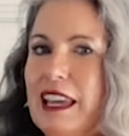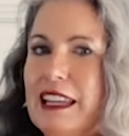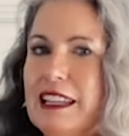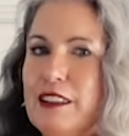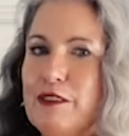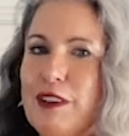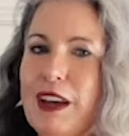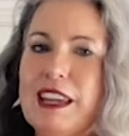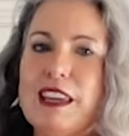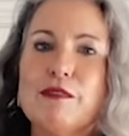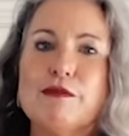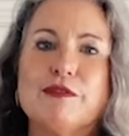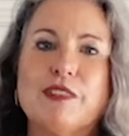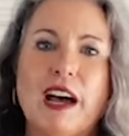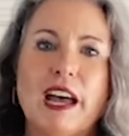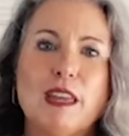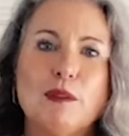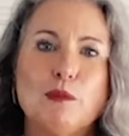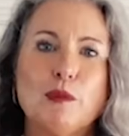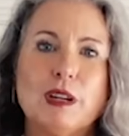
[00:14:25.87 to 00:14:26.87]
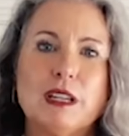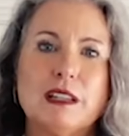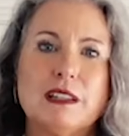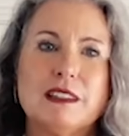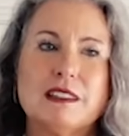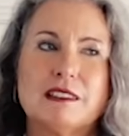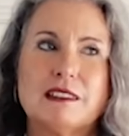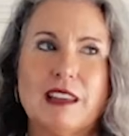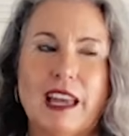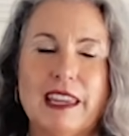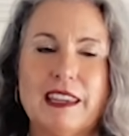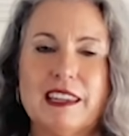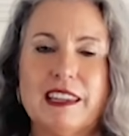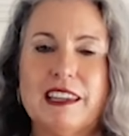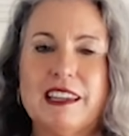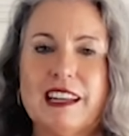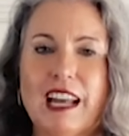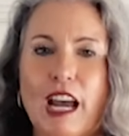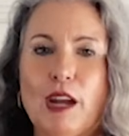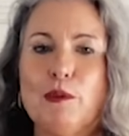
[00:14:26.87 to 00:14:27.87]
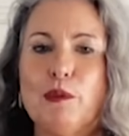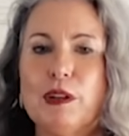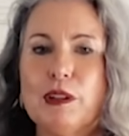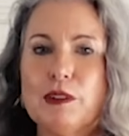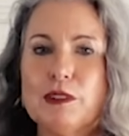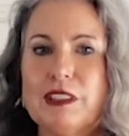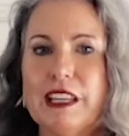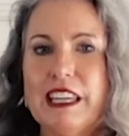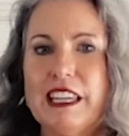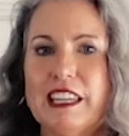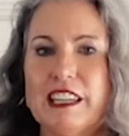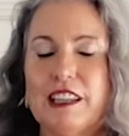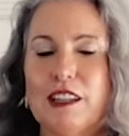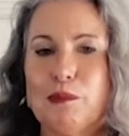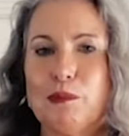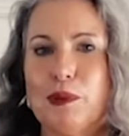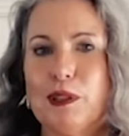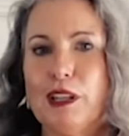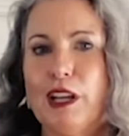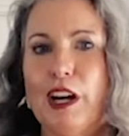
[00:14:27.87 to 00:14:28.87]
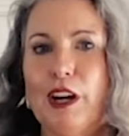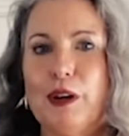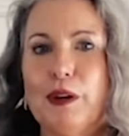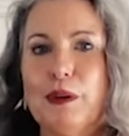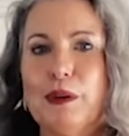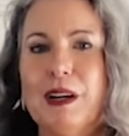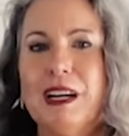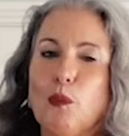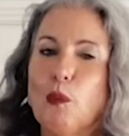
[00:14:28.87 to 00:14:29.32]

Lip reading: and if I can find one like it, I will link it below.